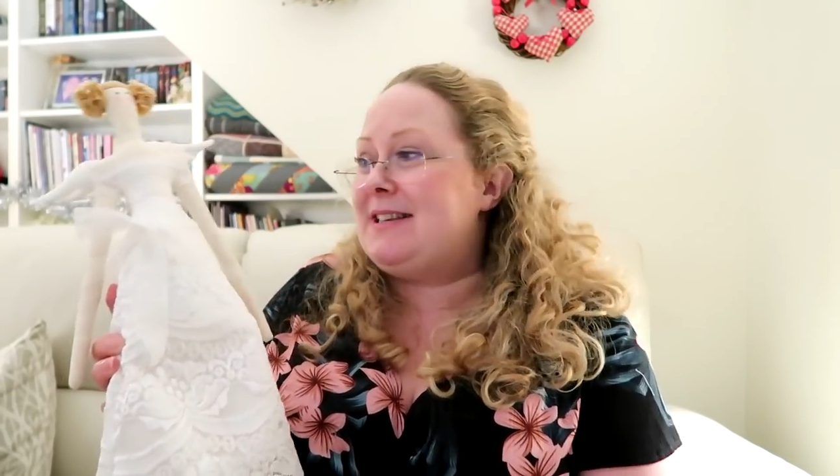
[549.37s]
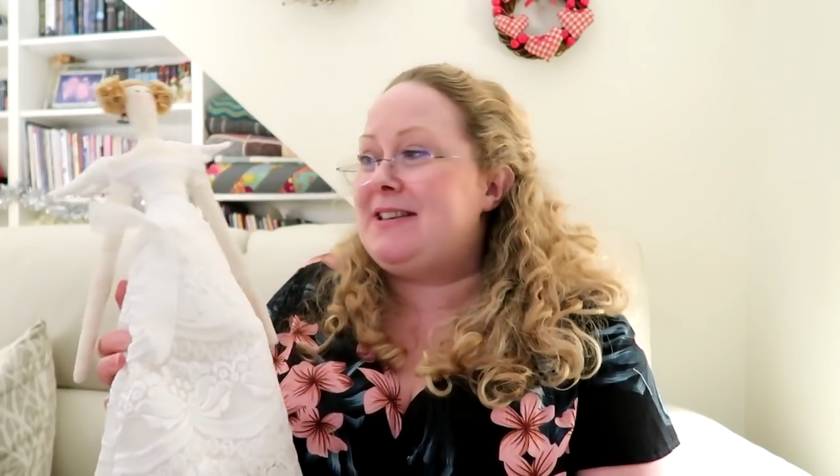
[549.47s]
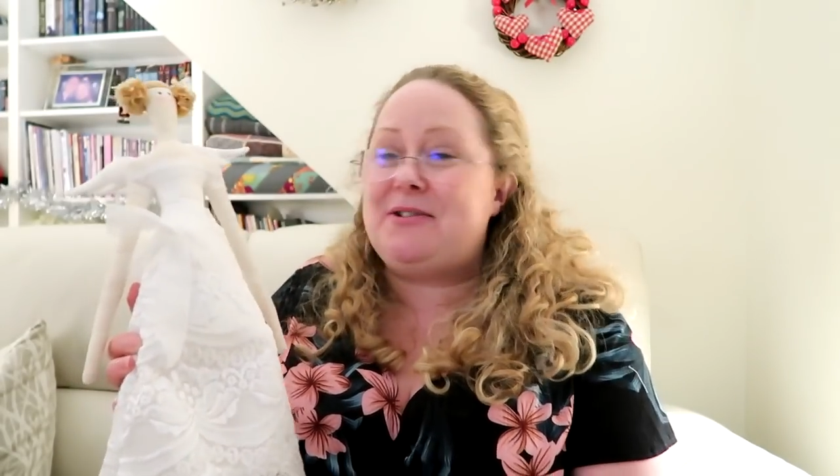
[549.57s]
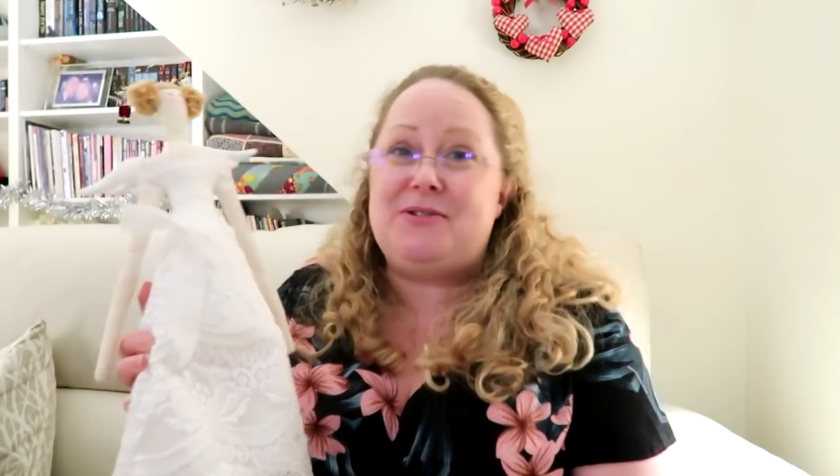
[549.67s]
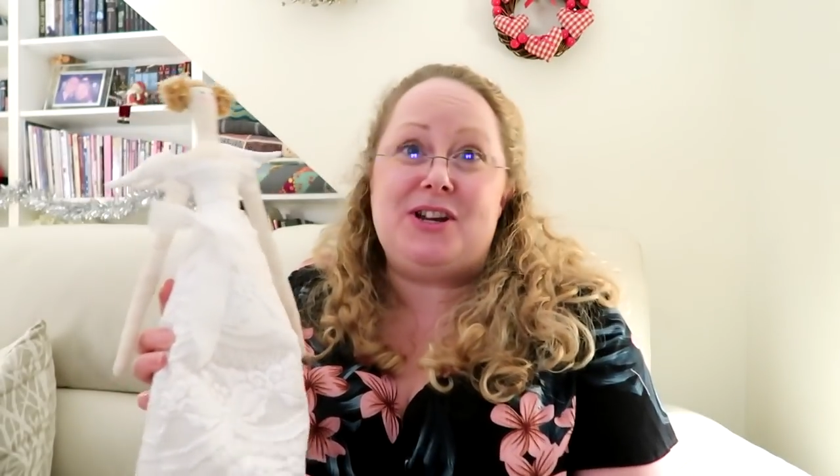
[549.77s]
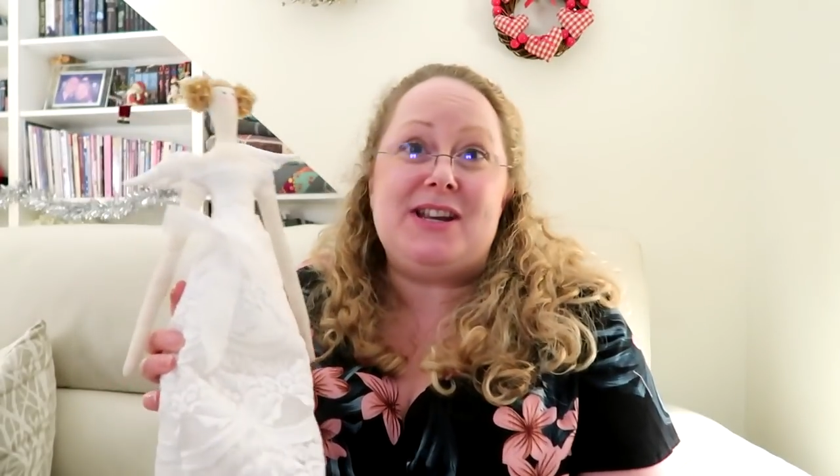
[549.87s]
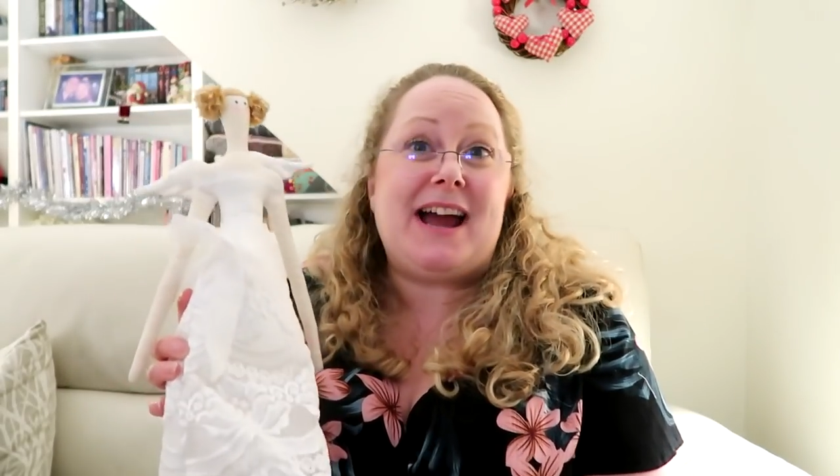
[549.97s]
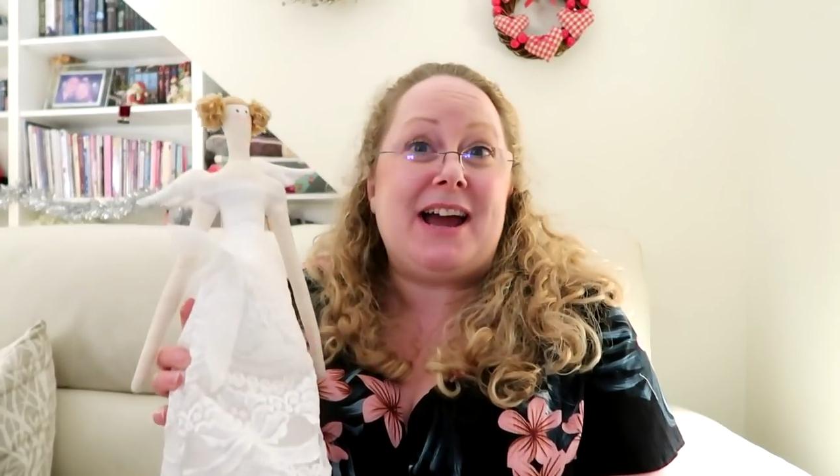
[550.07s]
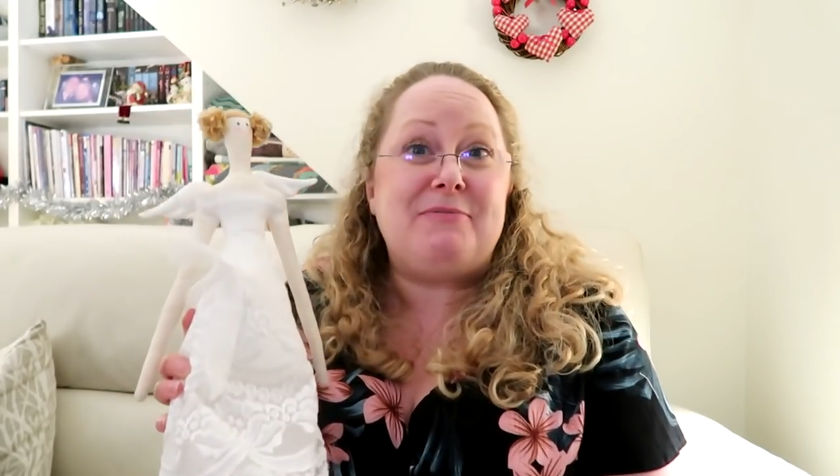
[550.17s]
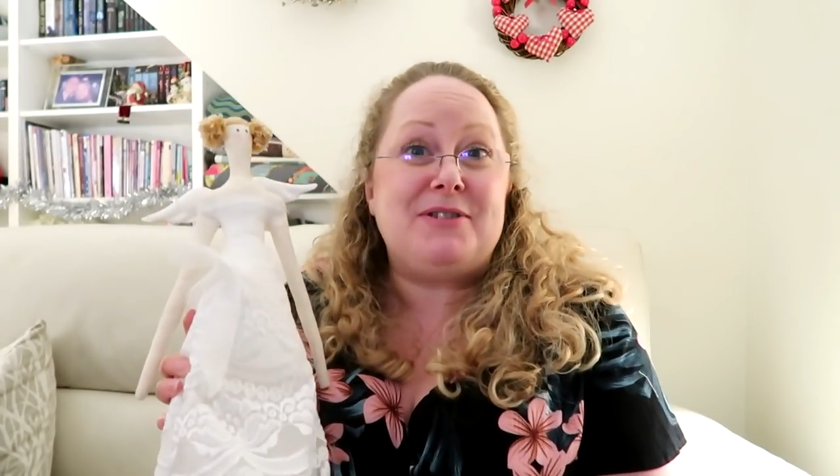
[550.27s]
so she
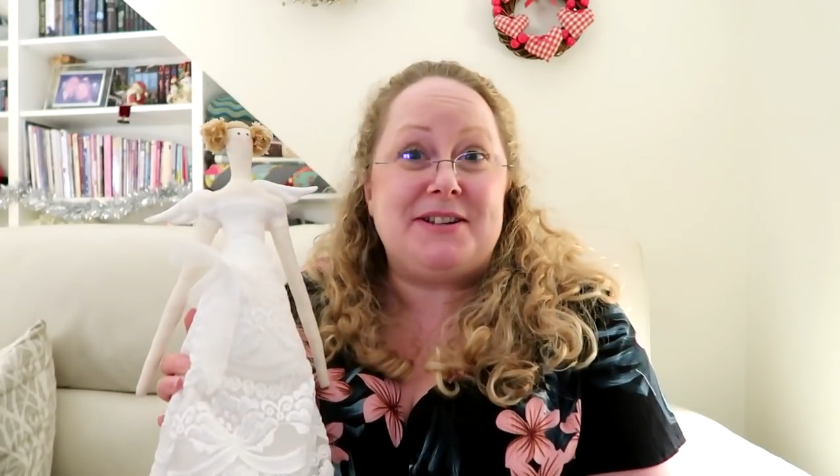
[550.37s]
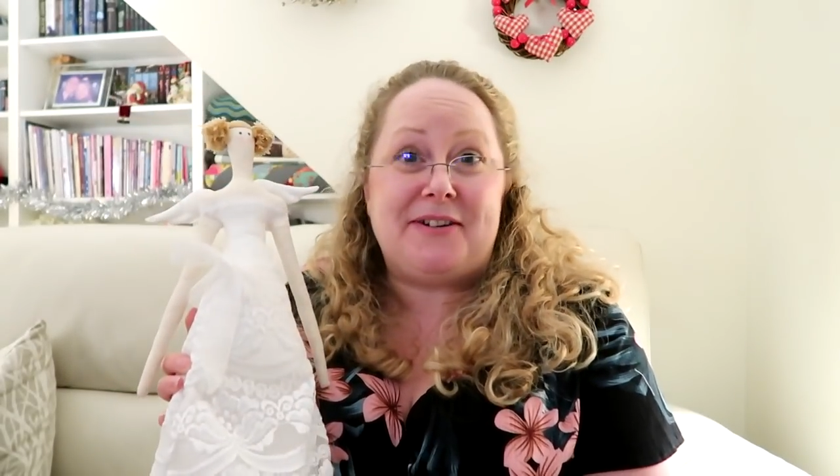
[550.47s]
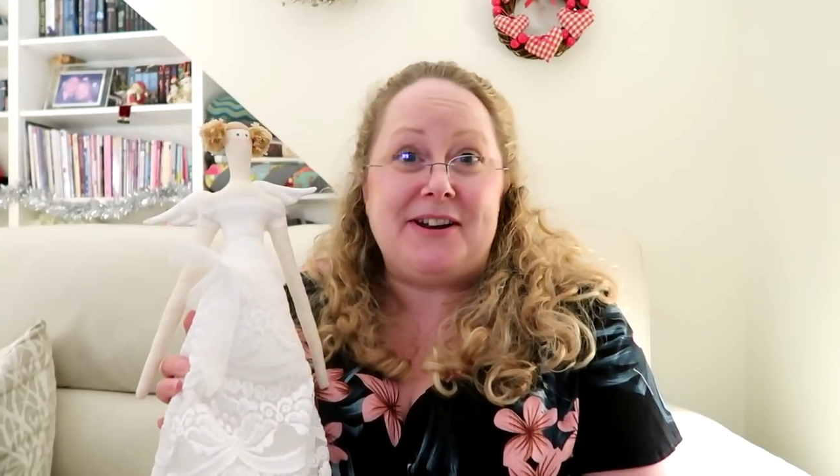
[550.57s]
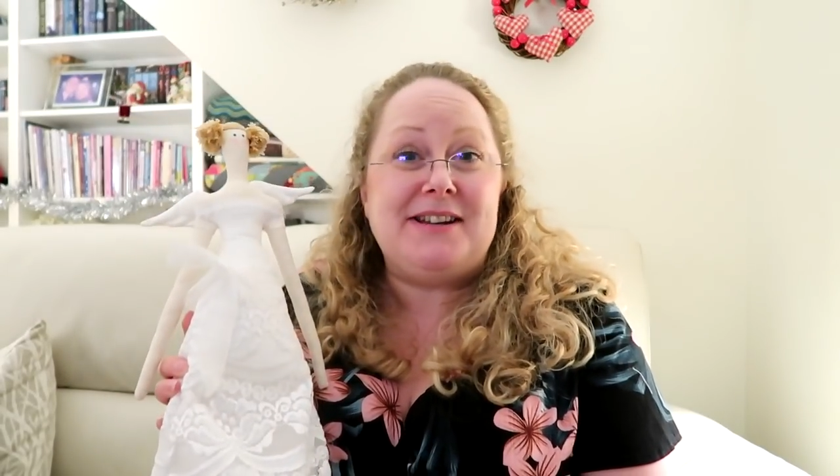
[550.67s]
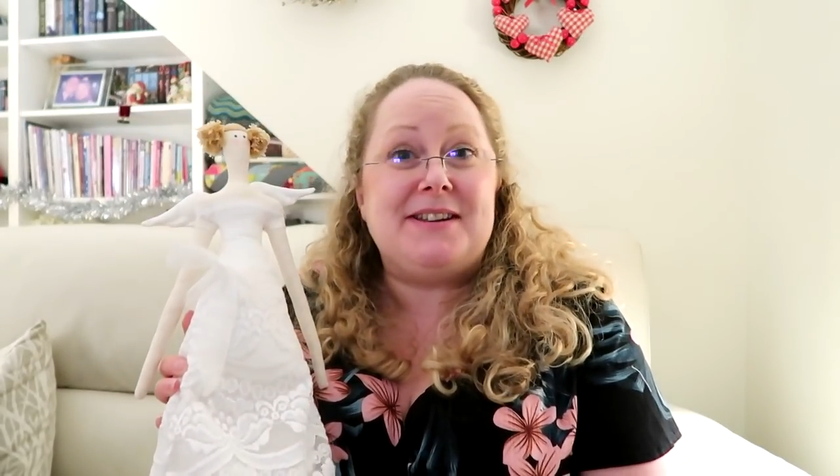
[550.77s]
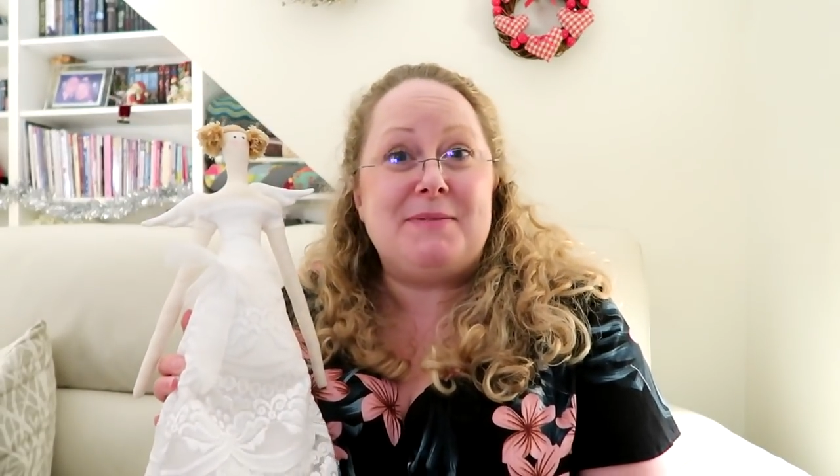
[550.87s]
now resides at